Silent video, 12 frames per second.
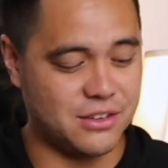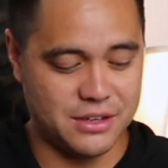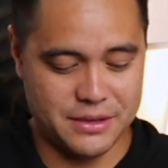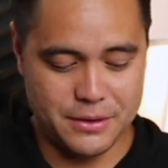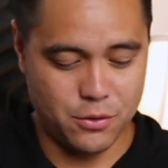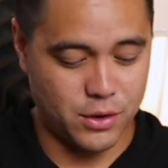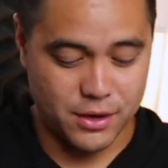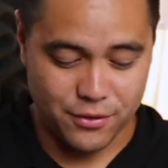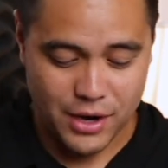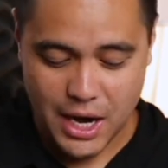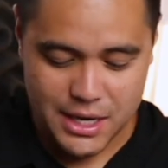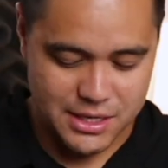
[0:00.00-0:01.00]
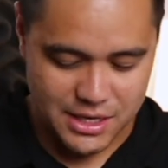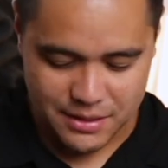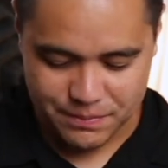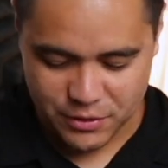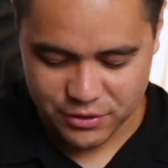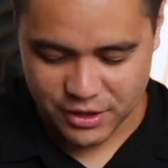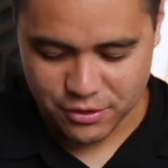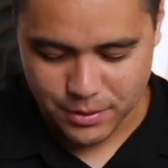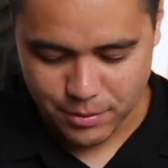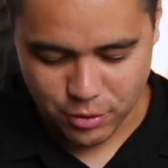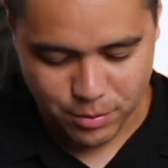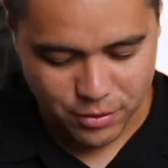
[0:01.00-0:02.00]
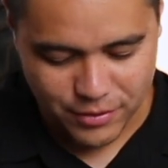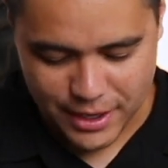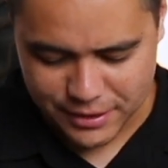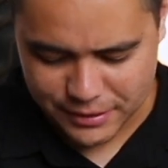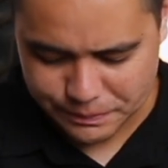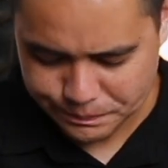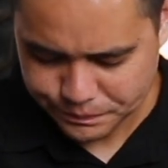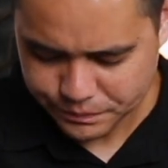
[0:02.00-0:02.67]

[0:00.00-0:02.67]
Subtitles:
Whatever I need, this instrument will provide it.